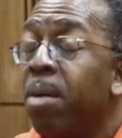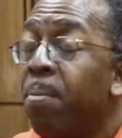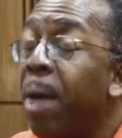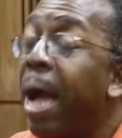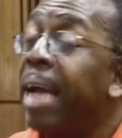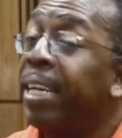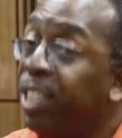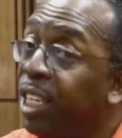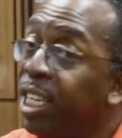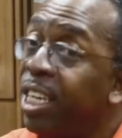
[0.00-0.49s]

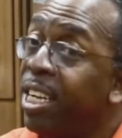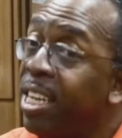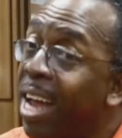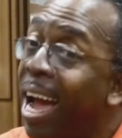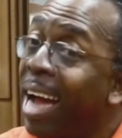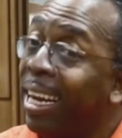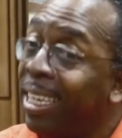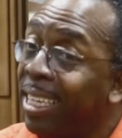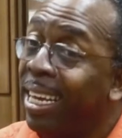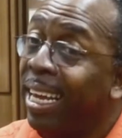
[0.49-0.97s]
I did
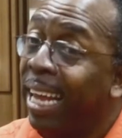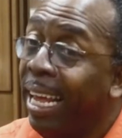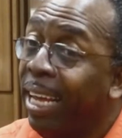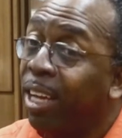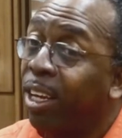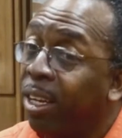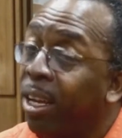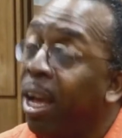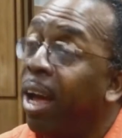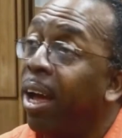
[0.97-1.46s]
not
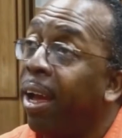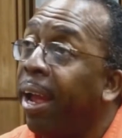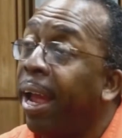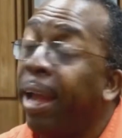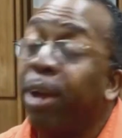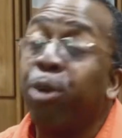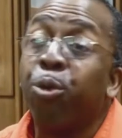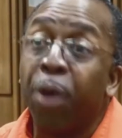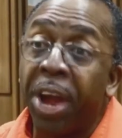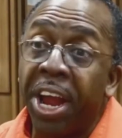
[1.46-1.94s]
get a
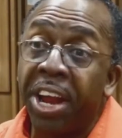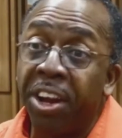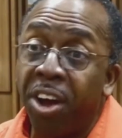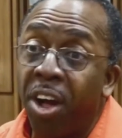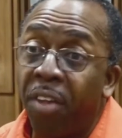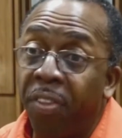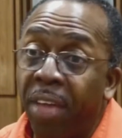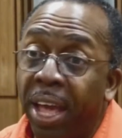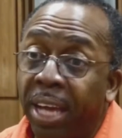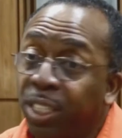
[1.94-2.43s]
grade
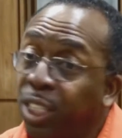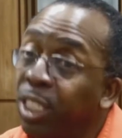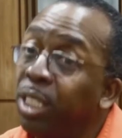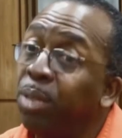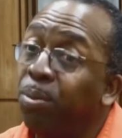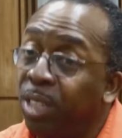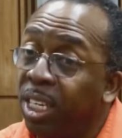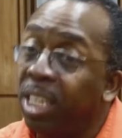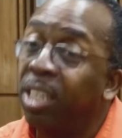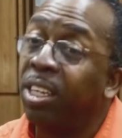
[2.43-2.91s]
on that. She
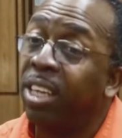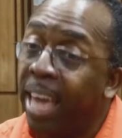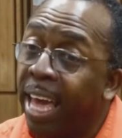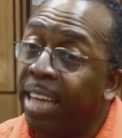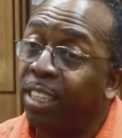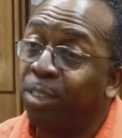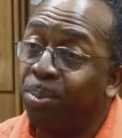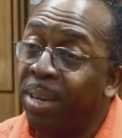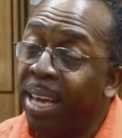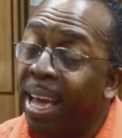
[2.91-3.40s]
did
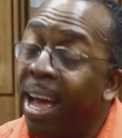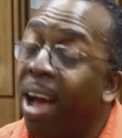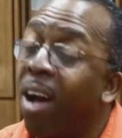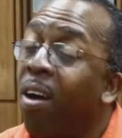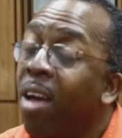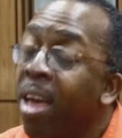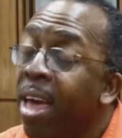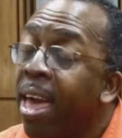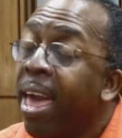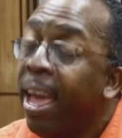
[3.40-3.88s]
catch me
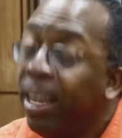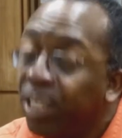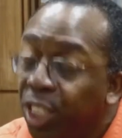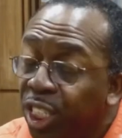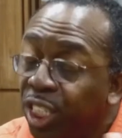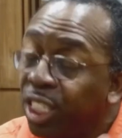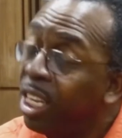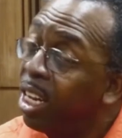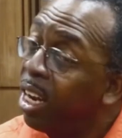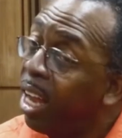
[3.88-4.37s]
out, and
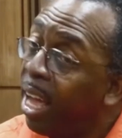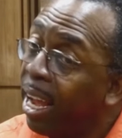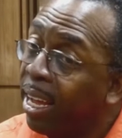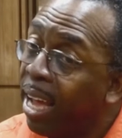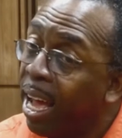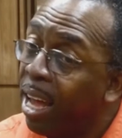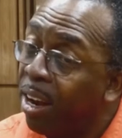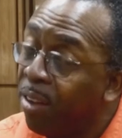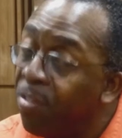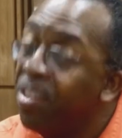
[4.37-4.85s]
she did
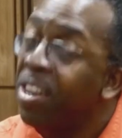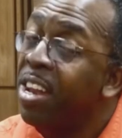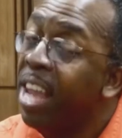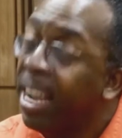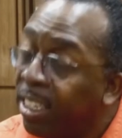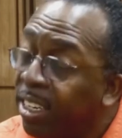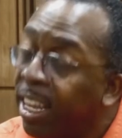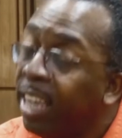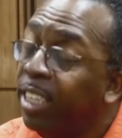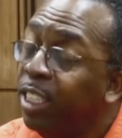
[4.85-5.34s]
the
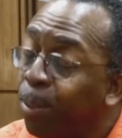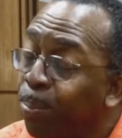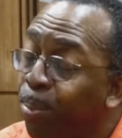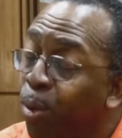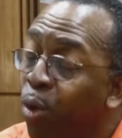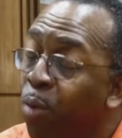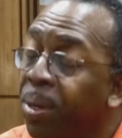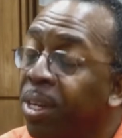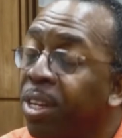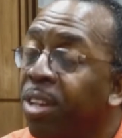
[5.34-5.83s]
next day she
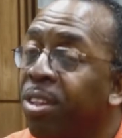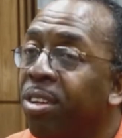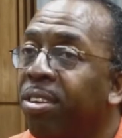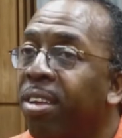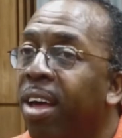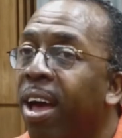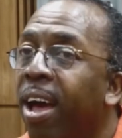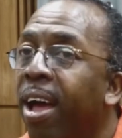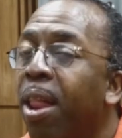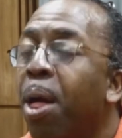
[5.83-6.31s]
pulled me to the
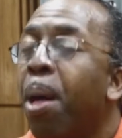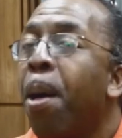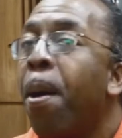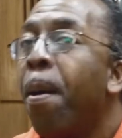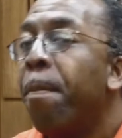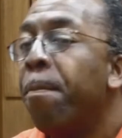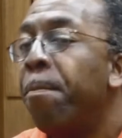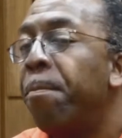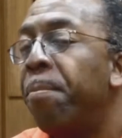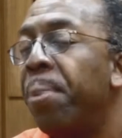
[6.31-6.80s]
side.
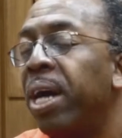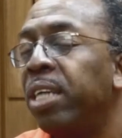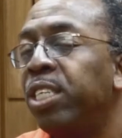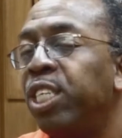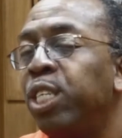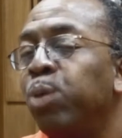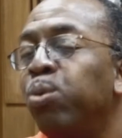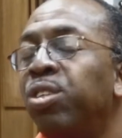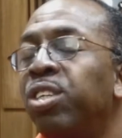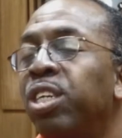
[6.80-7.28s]
But
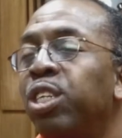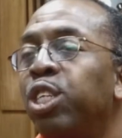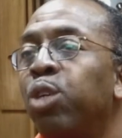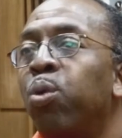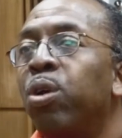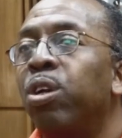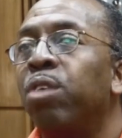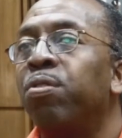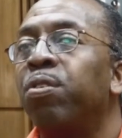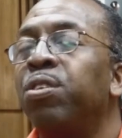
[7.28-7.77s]
she was such a
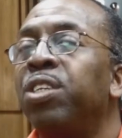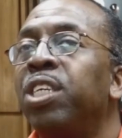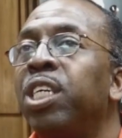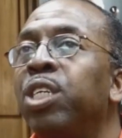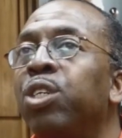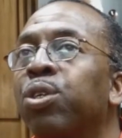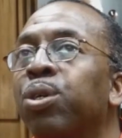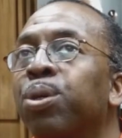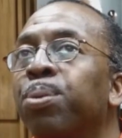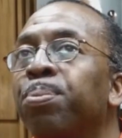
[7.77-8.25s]
wonderful
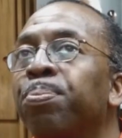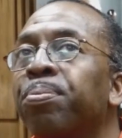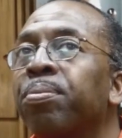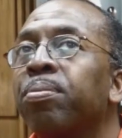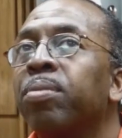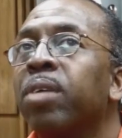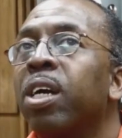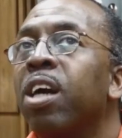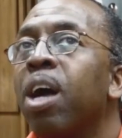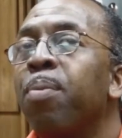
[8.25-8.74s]
teacher.
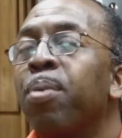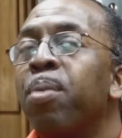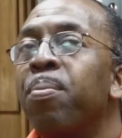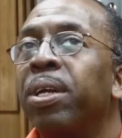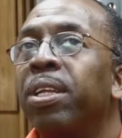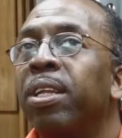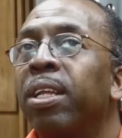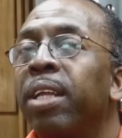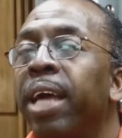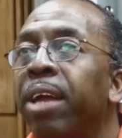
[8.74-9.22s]
A couple
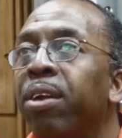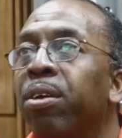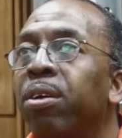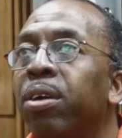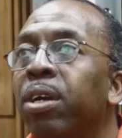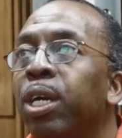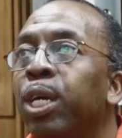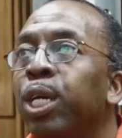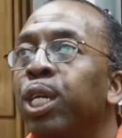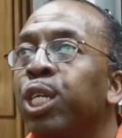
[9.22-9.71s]
months
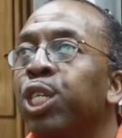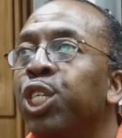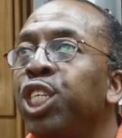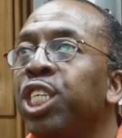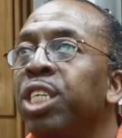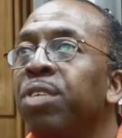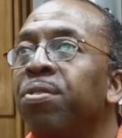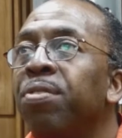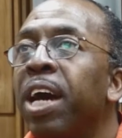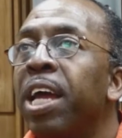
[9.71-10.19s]
later,
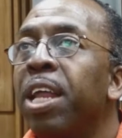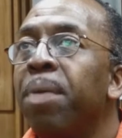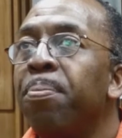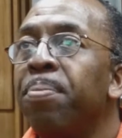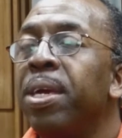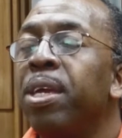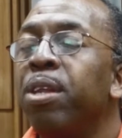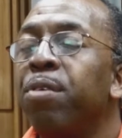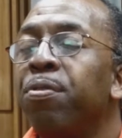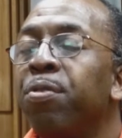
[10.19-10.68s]
she invited
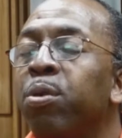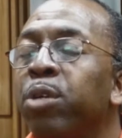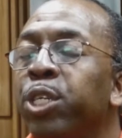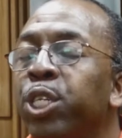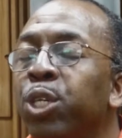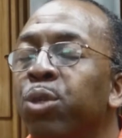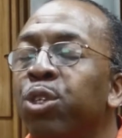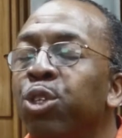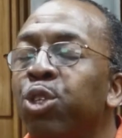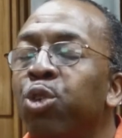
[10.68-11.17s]
me and a few
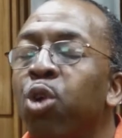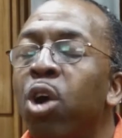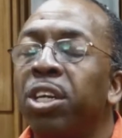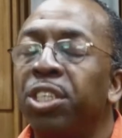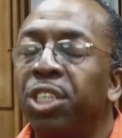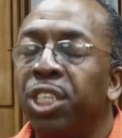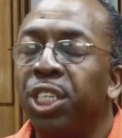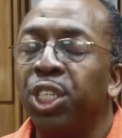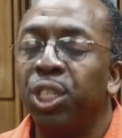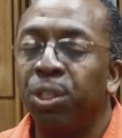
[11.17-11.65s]
children to
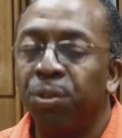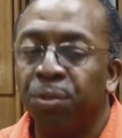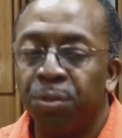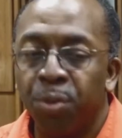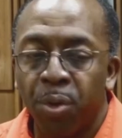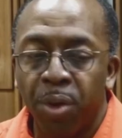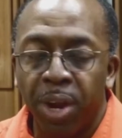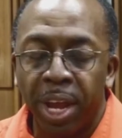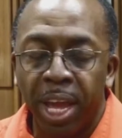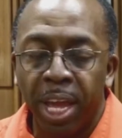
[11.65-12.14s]
audition
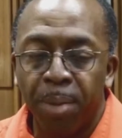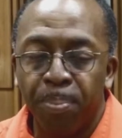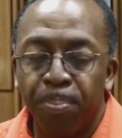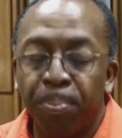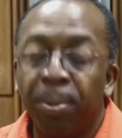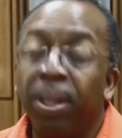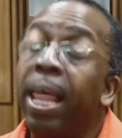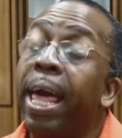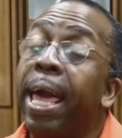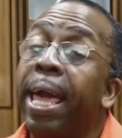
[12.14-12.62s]
for a
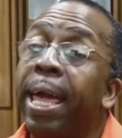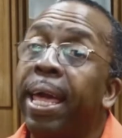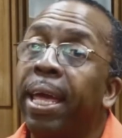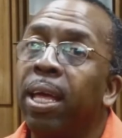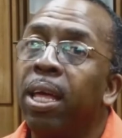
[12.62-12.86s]
play.